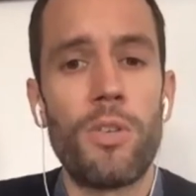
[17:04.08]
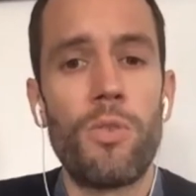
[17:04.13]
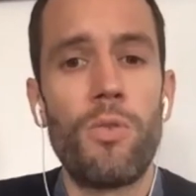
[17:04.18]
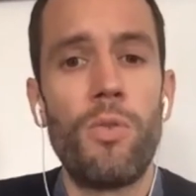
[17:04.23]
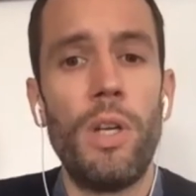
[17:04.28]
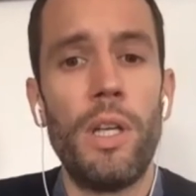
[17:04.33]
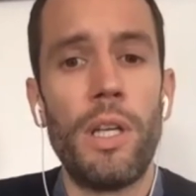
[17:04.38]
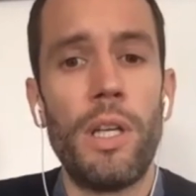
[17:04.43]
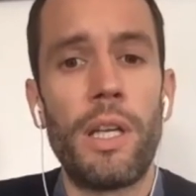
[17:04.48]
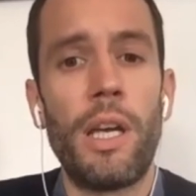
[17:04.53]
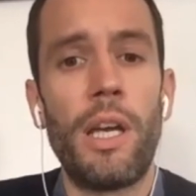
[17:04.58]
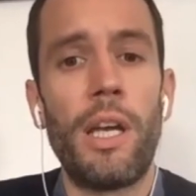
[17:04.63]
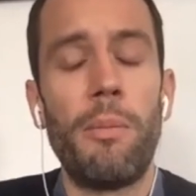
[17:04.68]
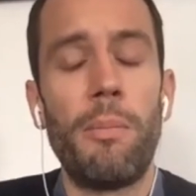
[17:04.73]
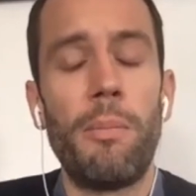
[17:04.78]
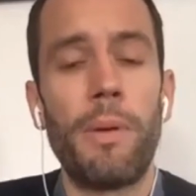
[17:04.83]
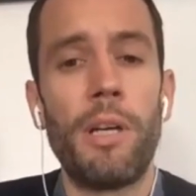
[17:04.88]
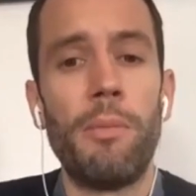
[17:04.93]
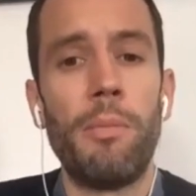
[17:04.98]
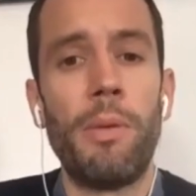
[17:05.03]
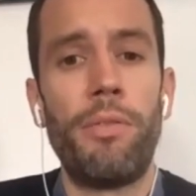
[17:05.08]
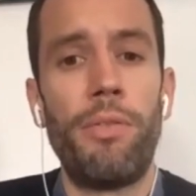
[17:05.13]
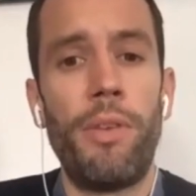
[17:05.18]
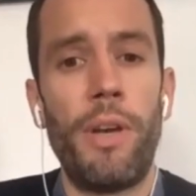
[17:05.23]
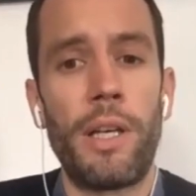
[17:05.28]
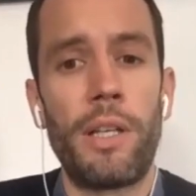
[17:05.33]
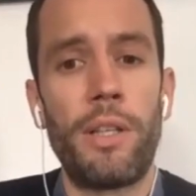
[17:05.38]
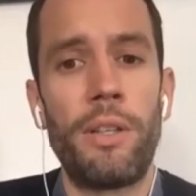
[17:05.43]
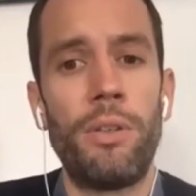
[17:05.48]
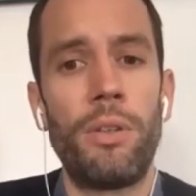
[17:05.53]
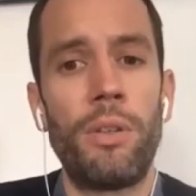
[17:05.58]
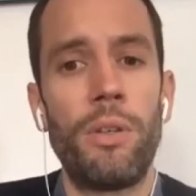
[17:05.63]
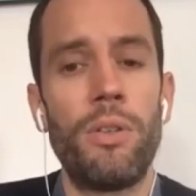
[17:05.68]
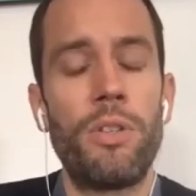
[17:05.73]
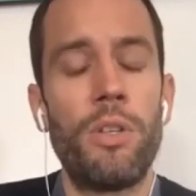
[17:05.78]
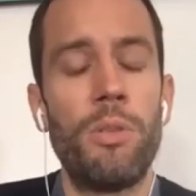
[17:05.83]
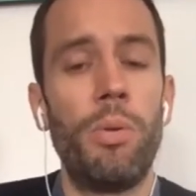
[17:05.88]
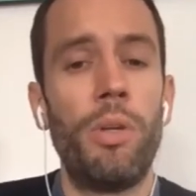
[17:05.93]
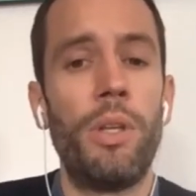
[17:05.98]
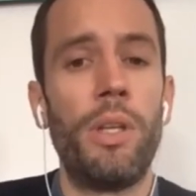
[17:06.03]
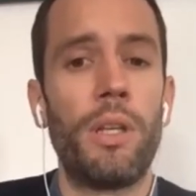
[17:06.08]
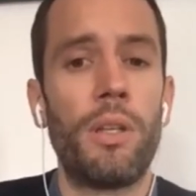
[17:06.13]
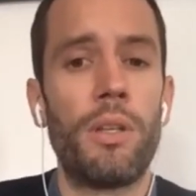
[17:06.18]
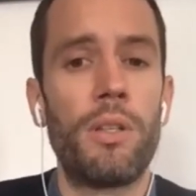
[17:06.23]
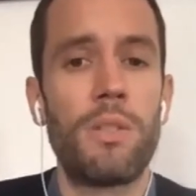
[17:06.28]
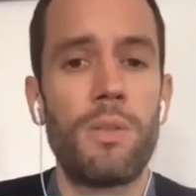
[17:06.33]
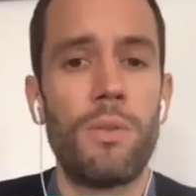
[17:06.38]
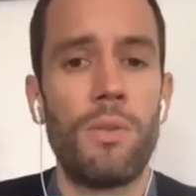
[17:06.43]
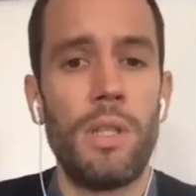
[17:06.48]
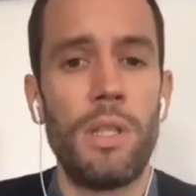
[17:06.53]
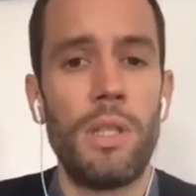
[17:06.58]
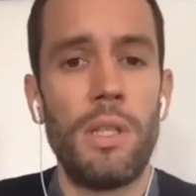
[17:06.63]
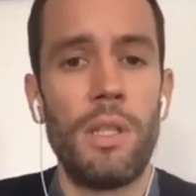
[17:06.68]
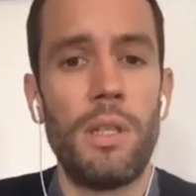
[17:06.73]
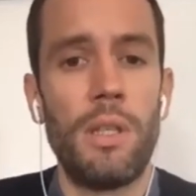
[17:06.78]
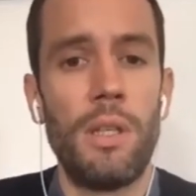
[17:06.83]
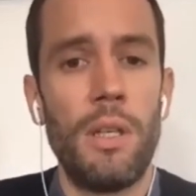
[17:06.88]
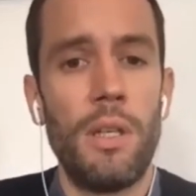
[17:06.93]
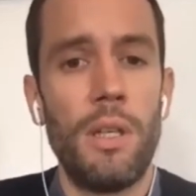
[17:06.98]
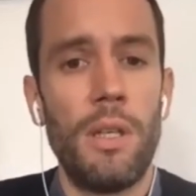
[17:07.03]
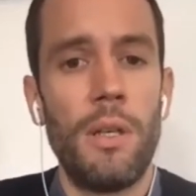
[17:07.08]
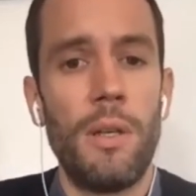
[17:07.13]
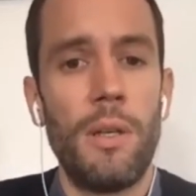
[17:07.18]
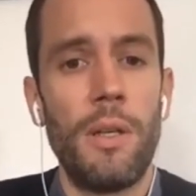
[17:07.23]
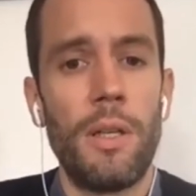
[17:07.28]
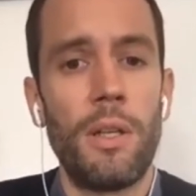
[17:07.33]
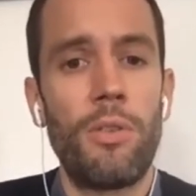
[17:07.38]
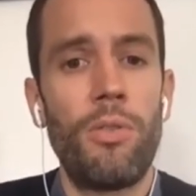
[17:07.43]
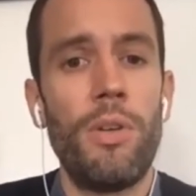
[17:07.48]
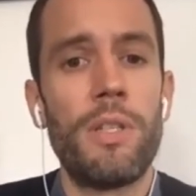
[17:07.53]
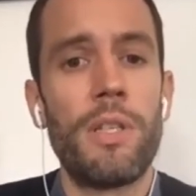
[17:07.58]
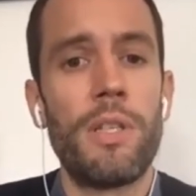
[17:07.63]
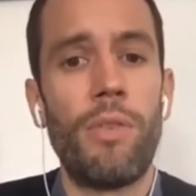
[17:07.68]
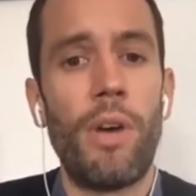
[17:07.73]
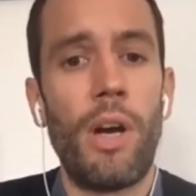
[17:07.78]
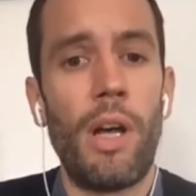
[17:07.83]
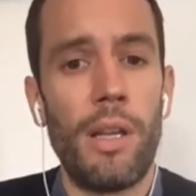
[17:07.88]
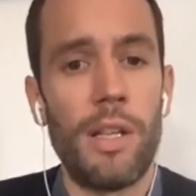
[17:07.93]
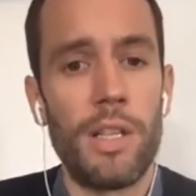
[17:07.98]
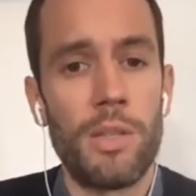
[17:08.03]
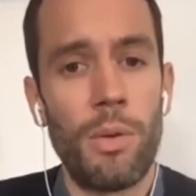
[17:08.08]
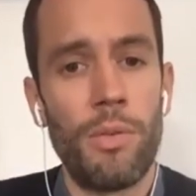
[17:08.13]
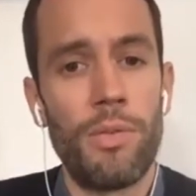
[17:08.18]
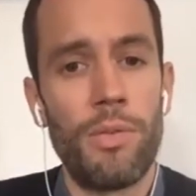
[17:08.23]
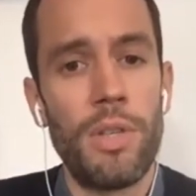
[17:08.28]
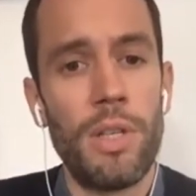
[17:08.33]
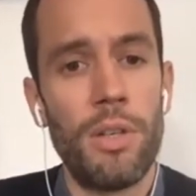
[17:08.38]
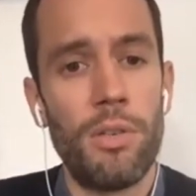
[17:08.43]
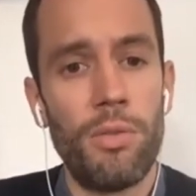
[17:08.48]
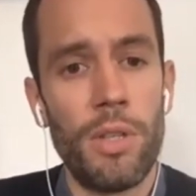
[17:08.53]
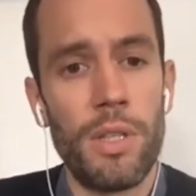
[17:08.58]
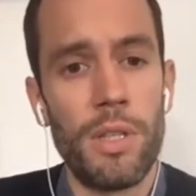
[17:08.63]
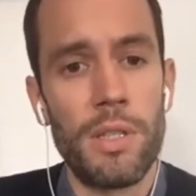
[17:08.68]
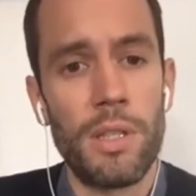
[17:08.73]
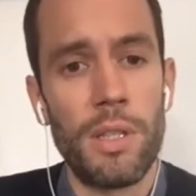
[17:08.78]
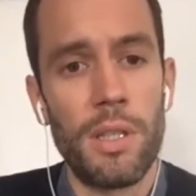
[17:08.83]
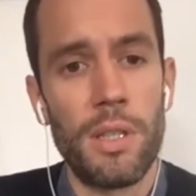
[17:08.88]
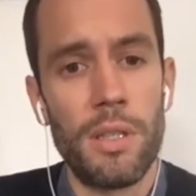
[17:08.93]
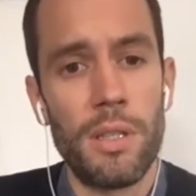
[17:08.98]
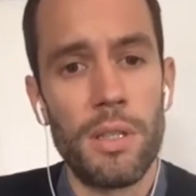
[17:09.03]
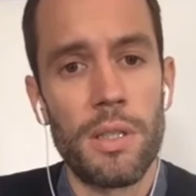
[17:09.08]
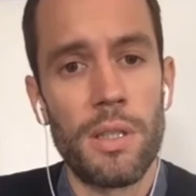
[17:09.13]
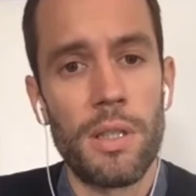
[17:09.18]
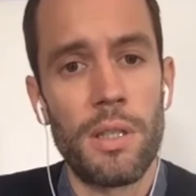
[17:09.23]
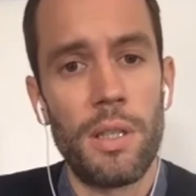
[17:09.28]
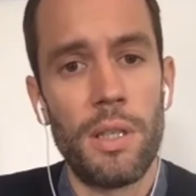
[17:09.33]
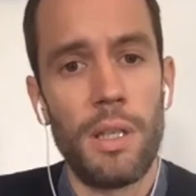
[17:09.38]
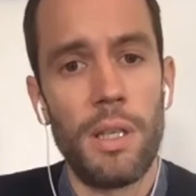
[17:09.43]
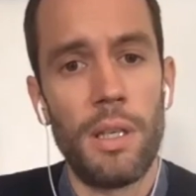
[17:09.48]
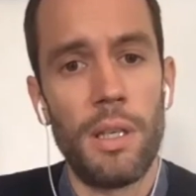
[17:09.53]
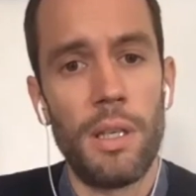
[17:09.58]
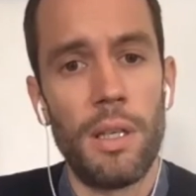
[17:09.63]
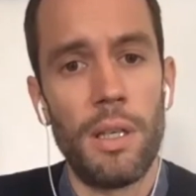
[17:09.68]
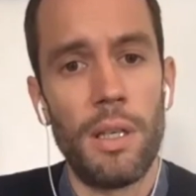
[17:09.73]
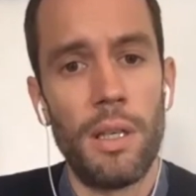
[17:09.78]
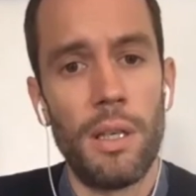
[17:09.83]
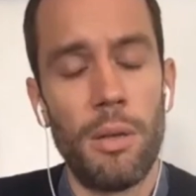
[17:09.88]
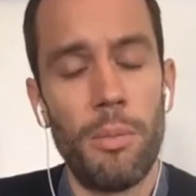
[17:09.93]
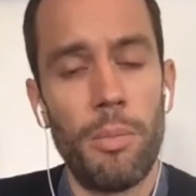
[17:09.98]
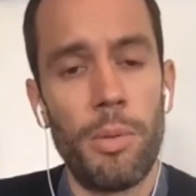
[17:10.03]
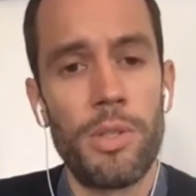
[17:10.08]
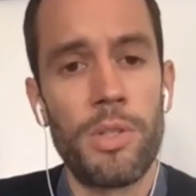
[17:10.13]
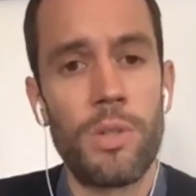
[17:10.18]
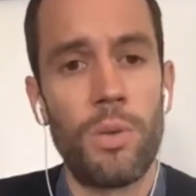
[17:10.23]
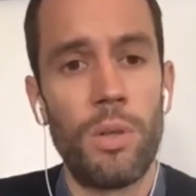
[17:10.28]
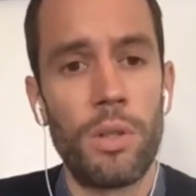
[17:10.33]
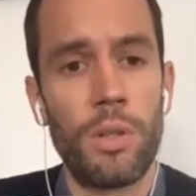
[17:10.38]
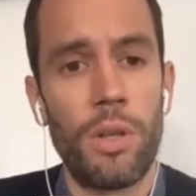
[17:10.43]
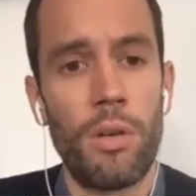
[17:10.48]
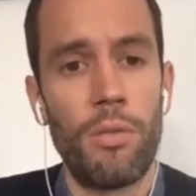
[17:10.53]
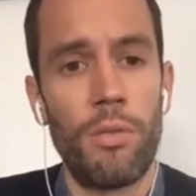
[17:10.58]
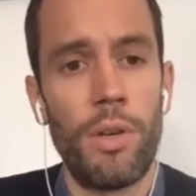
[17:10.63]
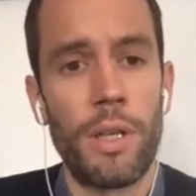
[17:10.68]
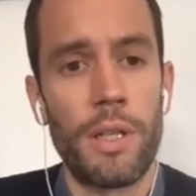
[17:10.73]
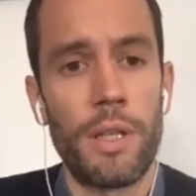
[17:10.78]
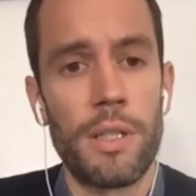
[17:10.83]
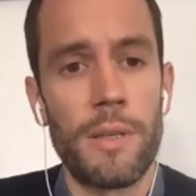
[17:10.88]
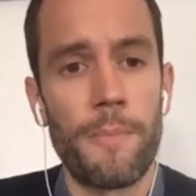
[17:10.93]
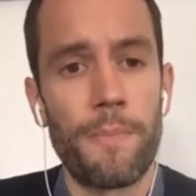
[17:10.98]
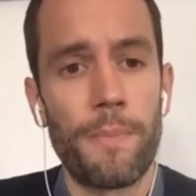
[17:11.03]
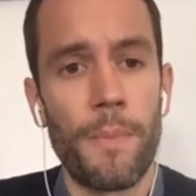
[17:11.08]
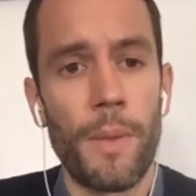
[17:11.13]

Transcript: really can become a factor contributing to the increasing violence we've seen in recent years in pastoral conflicts.